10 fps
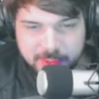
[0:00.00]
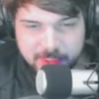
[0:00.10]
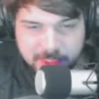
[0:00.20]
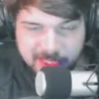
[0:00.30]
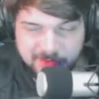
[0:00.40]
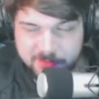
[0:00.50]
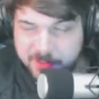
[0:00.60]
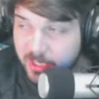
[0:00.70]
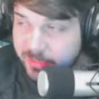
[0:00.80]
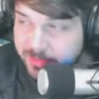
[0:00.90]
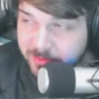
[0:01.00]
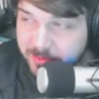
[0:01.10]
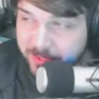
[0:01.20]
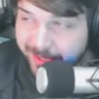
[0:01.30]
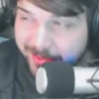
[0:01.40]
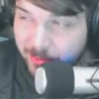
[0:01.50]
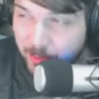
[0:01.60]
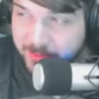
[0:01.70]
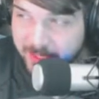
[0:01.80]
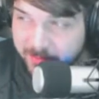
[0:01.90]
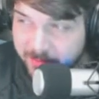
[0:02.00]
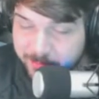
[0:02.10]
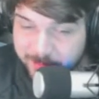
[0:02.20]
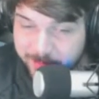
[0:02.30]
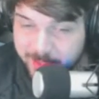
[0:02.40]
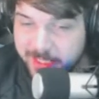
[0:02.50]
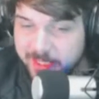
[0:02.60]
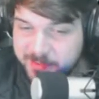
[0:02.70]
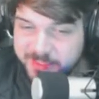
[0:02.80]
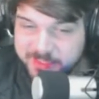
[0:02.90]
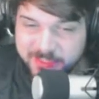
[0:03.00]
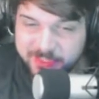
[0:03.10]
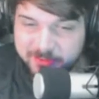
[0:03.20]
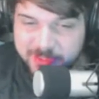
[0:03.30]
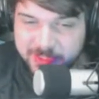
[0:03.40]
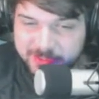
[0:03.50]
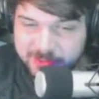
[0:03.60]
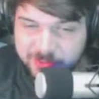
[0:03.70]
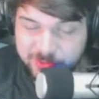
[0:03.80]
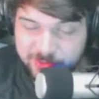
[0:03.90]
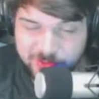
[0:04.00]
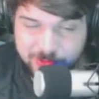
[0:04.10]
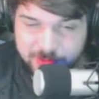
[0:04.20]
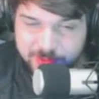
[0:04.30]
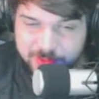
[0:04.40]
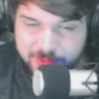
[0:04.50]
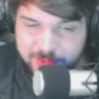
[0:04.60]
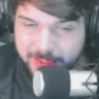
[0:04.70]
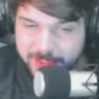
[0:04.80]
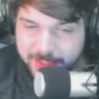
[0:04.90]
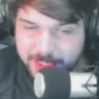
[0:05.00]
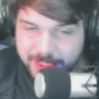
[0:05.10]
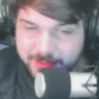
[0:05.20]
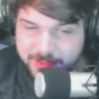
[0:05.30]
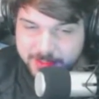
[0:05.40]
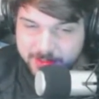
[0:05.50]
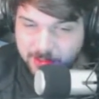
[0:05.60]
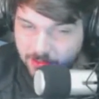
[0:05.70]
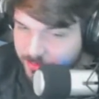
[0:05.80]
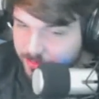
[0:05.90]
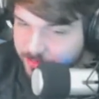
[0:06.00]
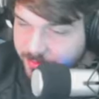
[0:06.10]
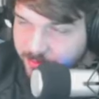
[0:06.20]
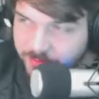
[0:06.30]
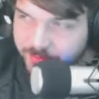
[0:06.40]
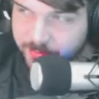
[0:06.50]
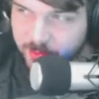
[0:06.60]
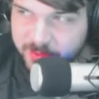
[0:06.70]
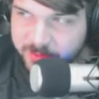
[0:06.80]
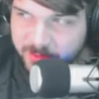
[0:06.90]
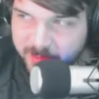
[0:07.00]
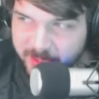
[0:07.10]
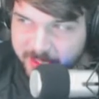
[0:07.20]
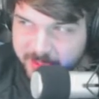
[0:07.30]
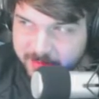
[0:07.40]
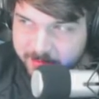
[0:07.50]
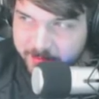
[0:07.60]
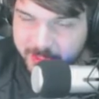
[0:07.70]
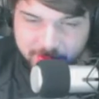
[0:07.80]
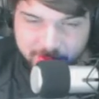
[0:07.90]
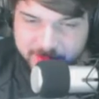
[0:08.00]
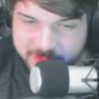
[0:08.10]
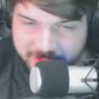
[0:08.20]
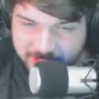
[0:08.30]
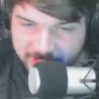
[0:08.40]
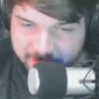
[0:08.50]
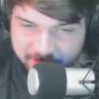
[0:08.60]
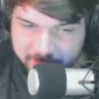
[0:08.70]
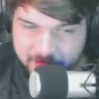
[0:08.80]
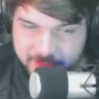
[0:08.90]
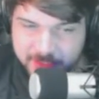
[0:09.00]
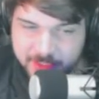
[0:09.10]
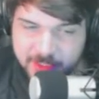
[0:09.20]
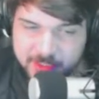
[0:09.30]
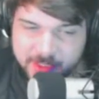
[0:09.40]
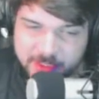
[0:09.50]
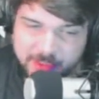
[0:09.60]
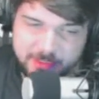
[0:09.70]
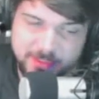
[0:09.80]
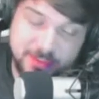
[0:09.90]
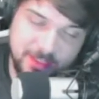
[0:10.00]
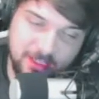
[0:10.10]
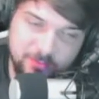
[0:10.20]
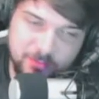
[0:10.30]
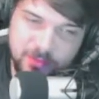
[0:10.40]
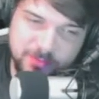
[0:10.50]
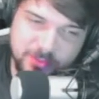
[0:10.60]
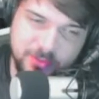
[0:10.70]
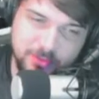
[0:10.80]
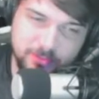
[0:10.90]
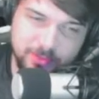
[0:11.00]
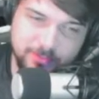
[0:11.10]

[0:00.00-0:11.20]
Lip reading: I have to be honest though, like the whole time I've been playing, I've been sticking with like the dual swords and the long sword. Those have always been my main weapons in the game since like Freedom 2. But